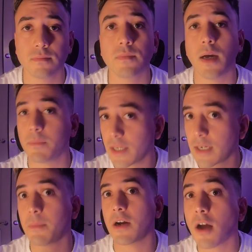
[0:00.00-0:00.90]
I'm
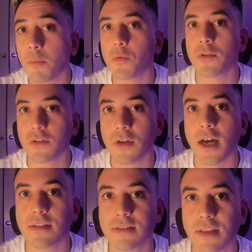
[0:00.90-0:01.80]
thinking about coming with you
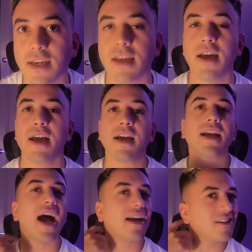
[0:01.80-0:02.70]
guys. Like,
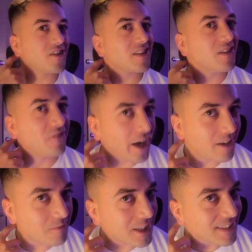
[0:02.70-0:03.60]
kind of just
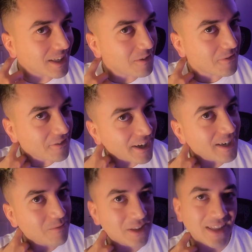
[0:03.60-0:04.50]
invited myself,
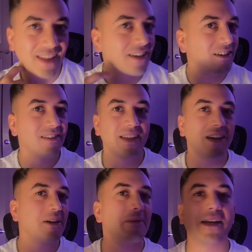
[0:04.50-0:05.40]
right? But they could
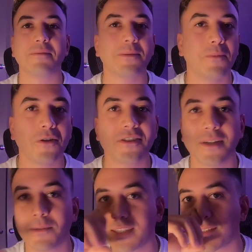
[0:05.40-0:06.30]
have made up some
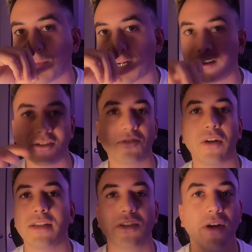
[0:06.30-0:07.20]
bullshit, but these are my close
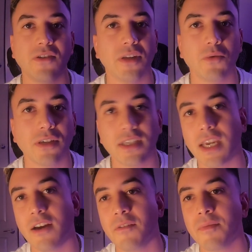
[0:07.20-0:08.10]
friends, so I knew they wouldn't
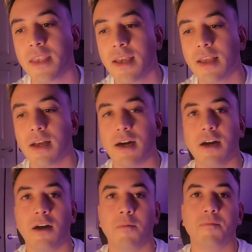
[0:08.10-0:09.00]
care.
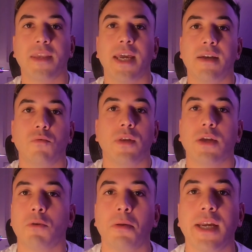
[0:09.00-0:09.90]
And when they
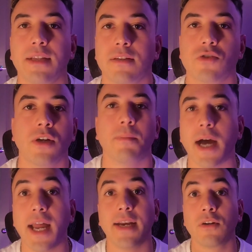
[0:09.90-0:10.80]
were planning the trip,
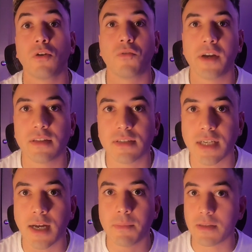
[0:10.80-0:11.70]
I had a girlfriend at the
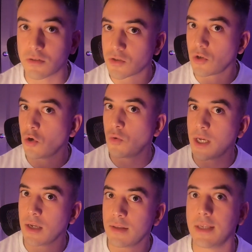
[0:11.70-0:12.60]
time, and there's no
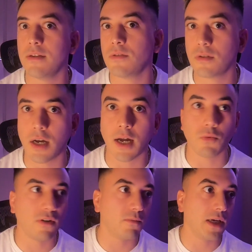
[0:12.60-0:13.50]
way that I
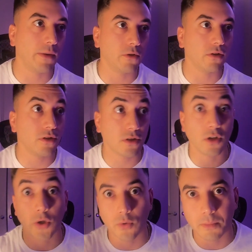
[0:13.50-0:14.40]
would have been able to just
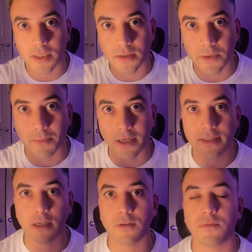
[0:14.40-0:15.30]
go to Ibiza by
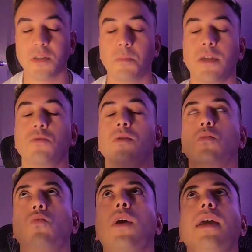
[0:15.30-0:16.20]
myself. This bitch was
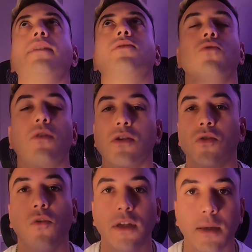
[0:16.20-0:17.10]
way too
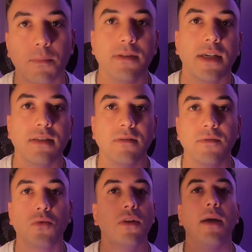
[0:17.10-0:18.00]
controlling and possessive
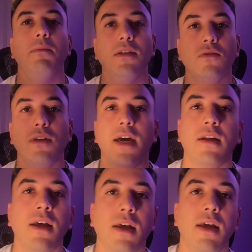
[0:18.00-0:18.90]
to let me do
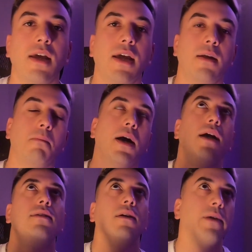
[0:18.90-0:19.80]
that. And
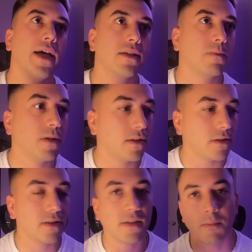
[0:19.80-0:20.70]
my dumbass, being
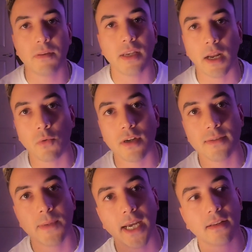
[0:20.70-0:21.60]
the simp that I was
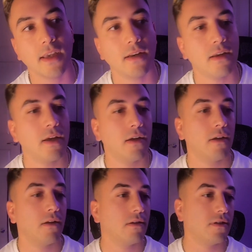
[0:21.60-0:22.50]
back then,
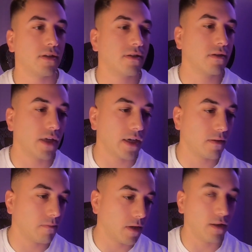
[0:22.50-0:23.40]
just
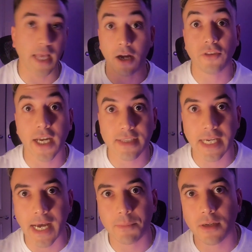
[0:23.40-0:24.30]
like allowed that to
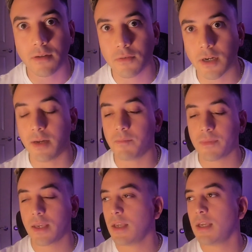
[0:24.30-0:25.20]
happen, right?
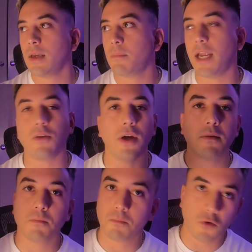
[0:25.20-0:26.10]
But
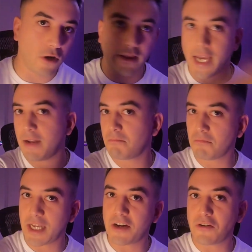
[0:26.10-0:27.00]
anyway, more on that
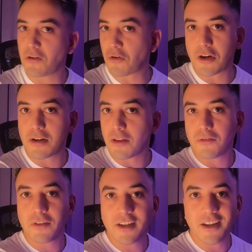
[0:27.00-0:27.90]
later or in another
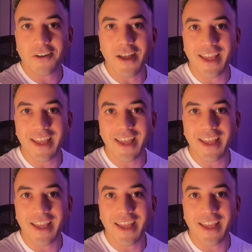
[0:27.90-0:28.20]
video.